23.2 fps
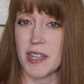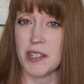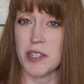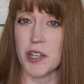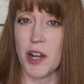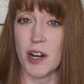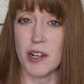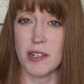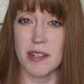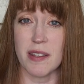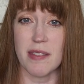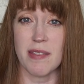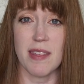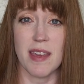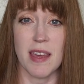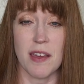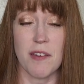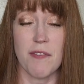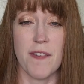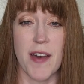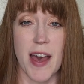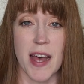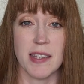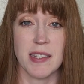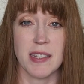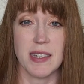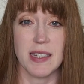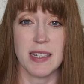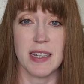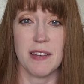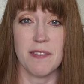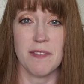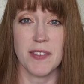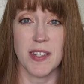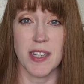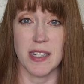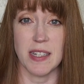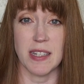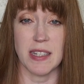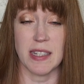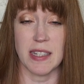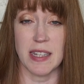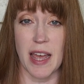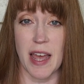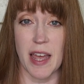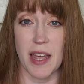it's hard to think fast enough to
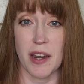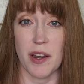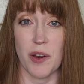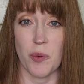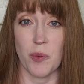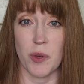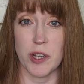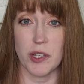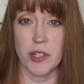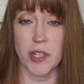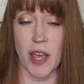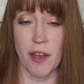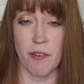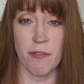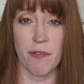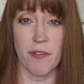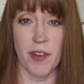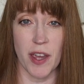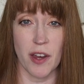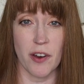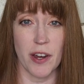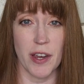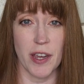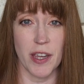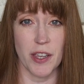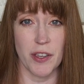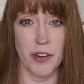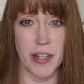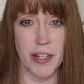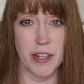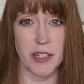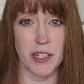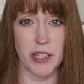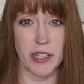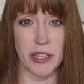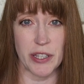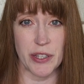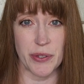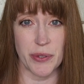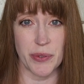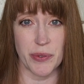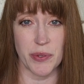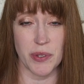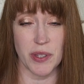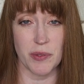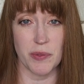decide which F fingering you need to
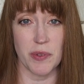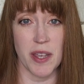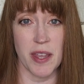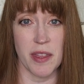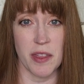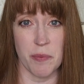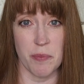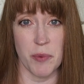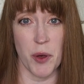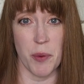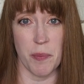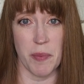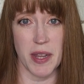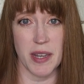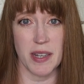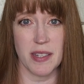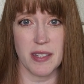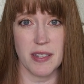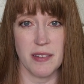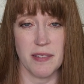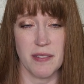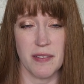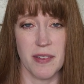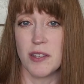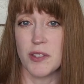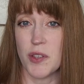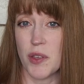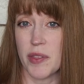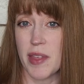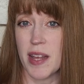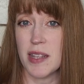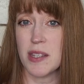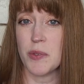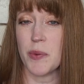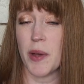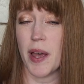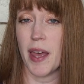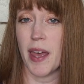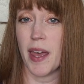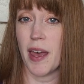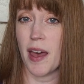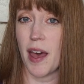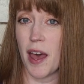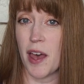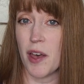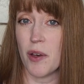use in the moment. So that's
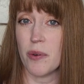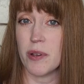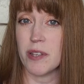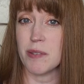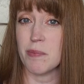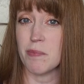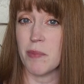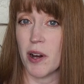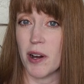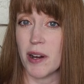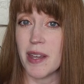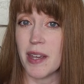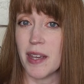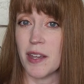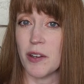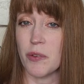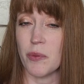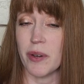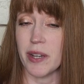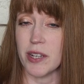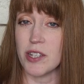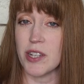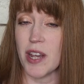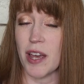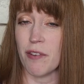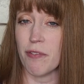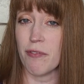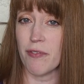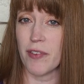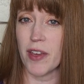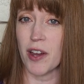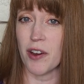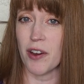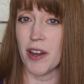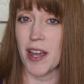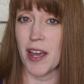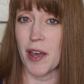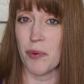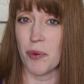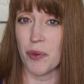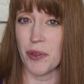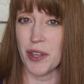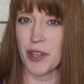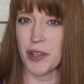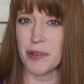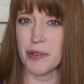why I always mark in which F fingering I
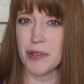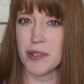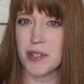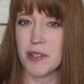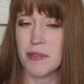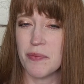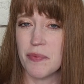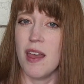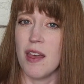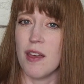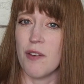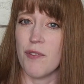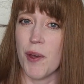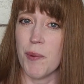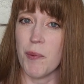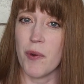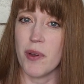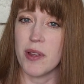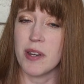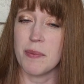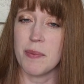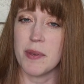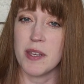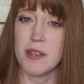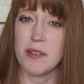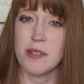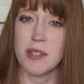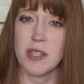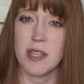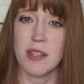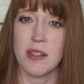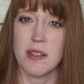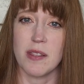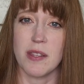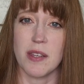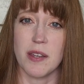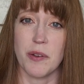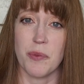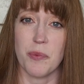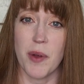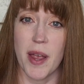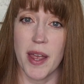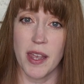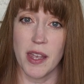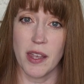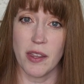will use. If I'm going to be using the
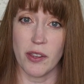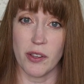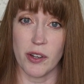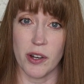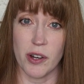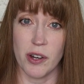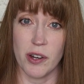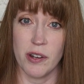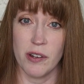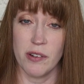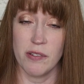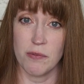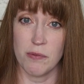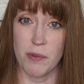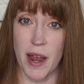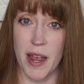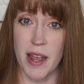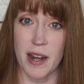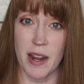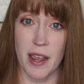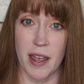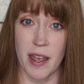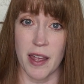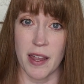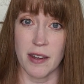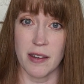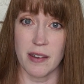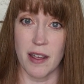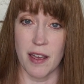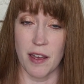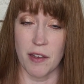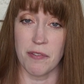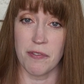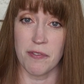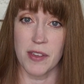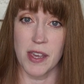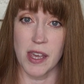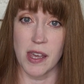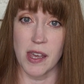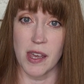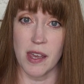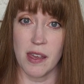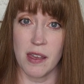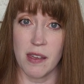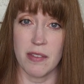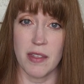regular right hand F
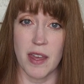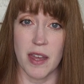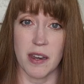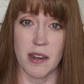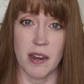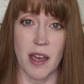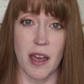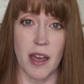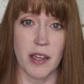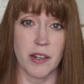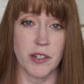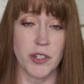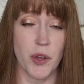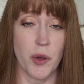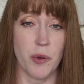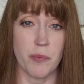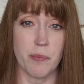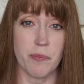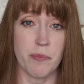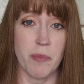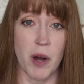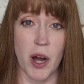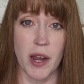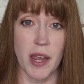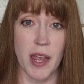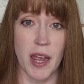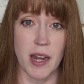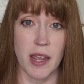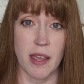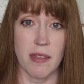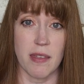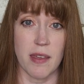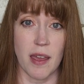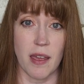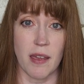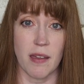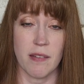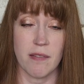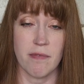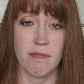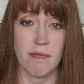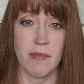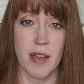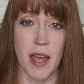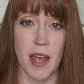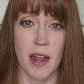key, then I don't mark anything,
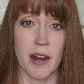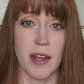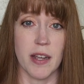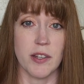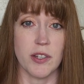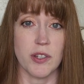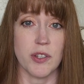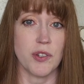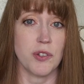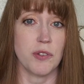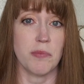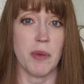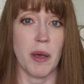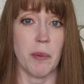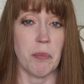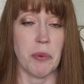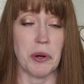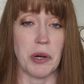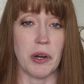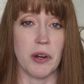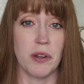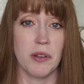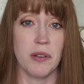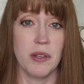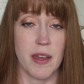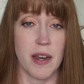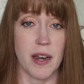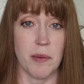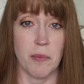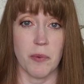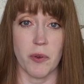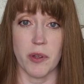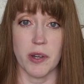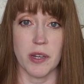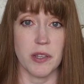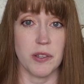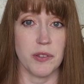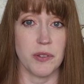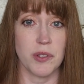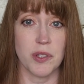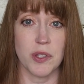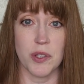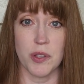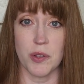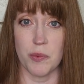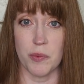and I just remember that I'm going to
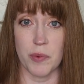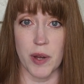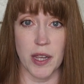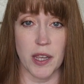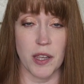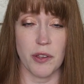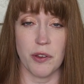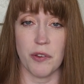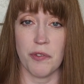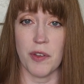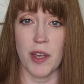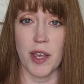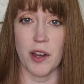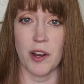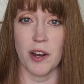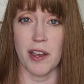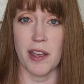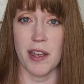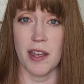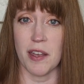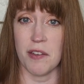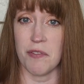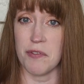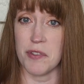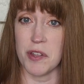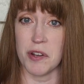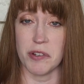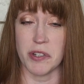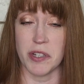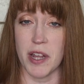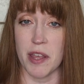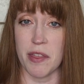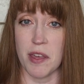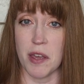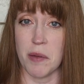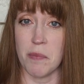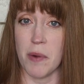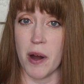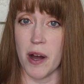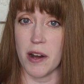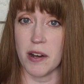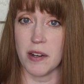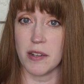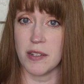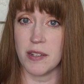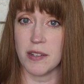use the regular fingering if there's nothing
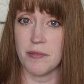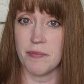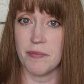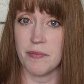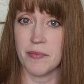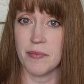marked.